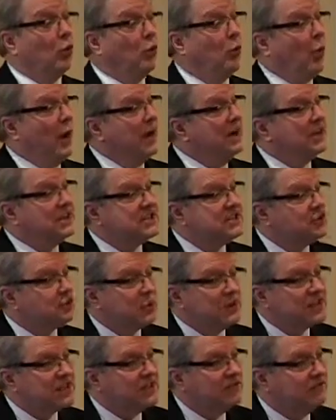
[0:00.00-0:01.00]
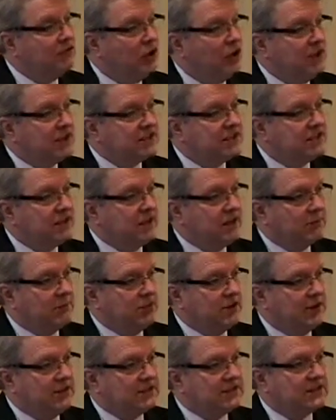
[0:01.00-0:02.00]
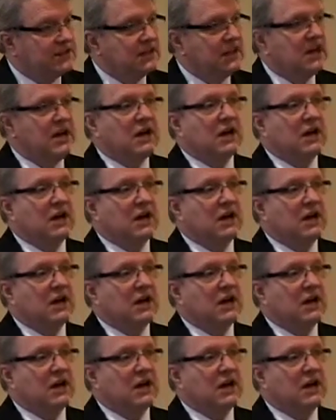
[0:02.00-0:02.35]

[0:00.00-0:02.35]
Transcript: When does the risk of loss take place?